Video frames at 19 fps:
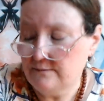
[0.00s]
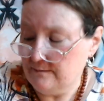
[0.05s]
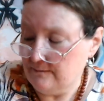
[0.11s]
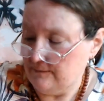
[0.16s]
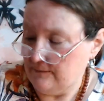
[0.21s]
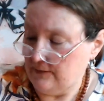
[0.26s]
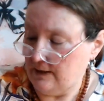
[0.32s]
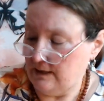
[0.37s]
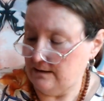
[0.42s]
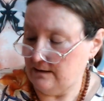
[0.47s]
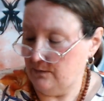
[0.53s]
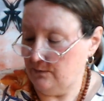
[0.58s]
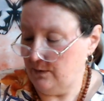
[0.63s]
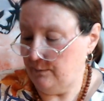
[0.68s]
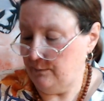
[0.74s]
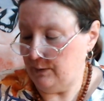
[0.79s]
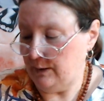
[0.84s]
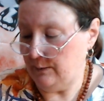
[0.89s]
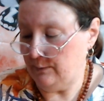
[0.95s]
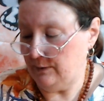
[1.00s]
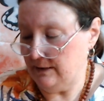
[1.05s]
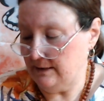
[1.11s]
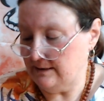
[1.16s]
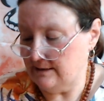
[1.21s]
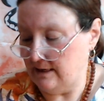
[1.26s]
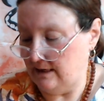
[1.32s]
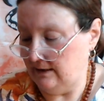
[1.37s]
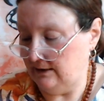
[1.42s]
So when people are
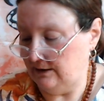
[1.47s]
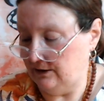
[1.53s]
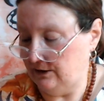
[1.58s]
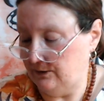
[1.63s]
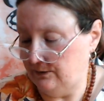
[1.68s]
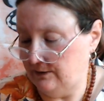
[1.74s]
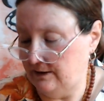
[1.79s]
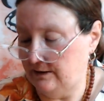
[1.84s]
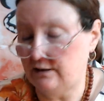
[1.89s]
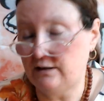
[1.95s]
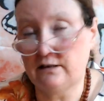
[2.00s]
telling you that you